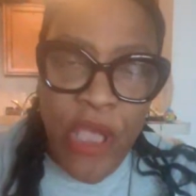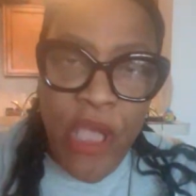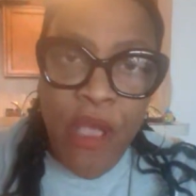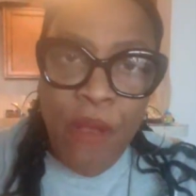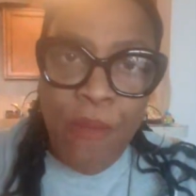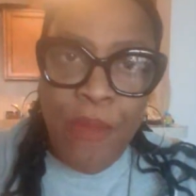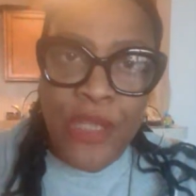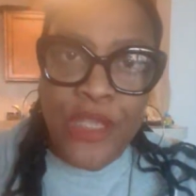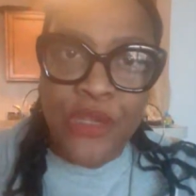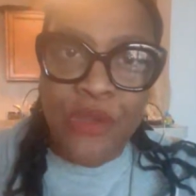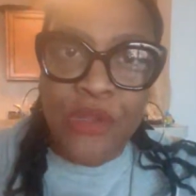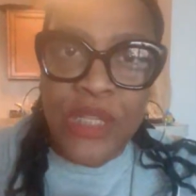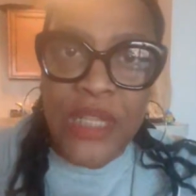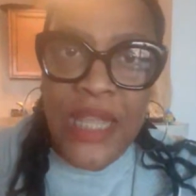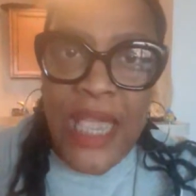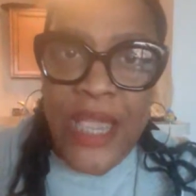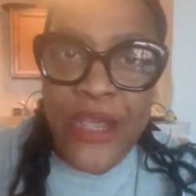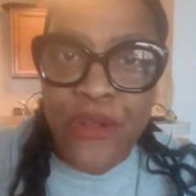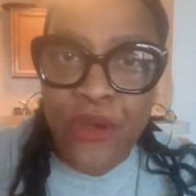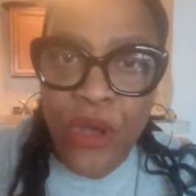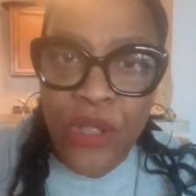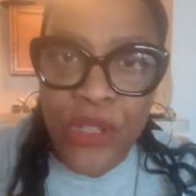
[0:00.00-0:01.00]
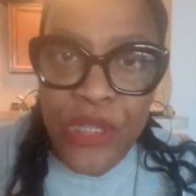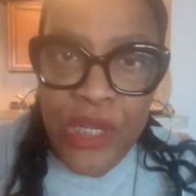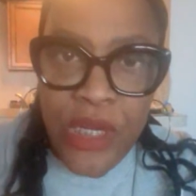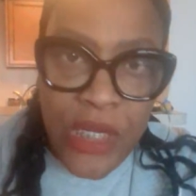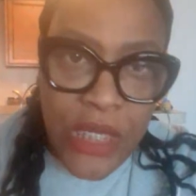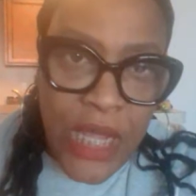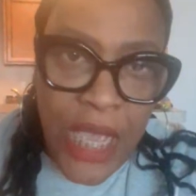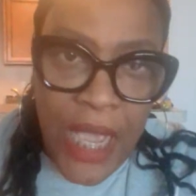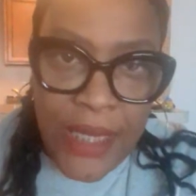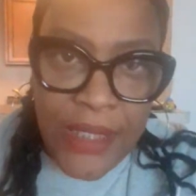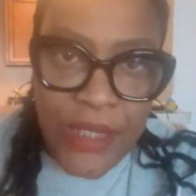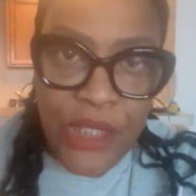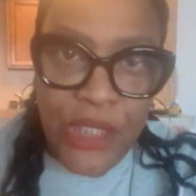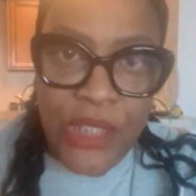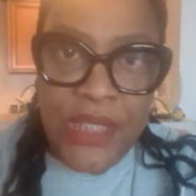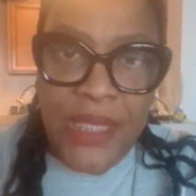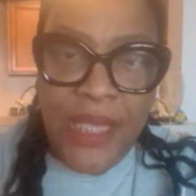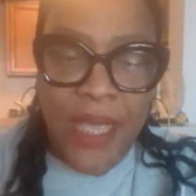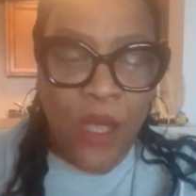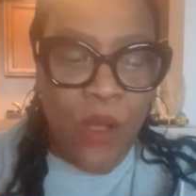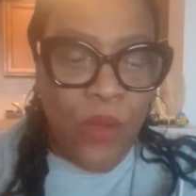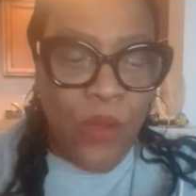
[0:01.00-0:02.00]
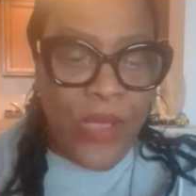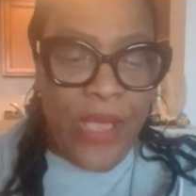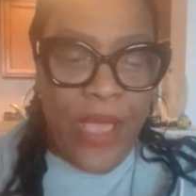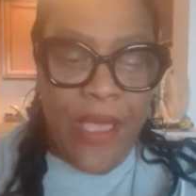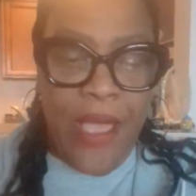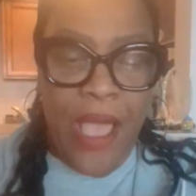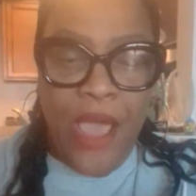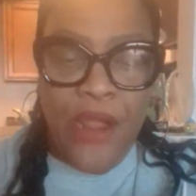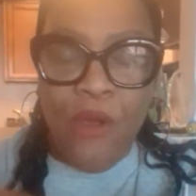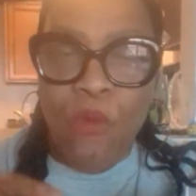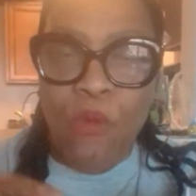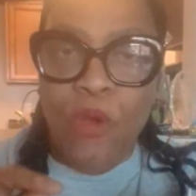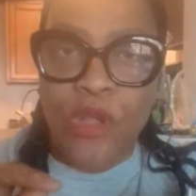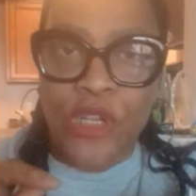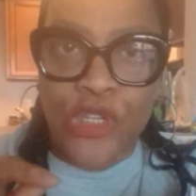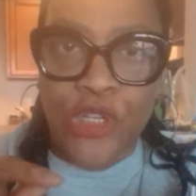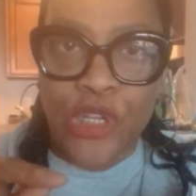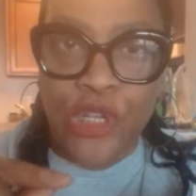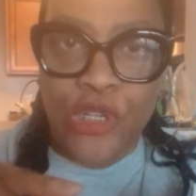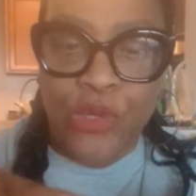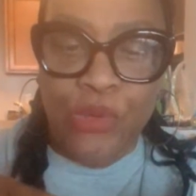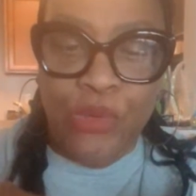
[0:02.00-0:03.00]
but you lay it all on the line. You say, okay, I don't want you to do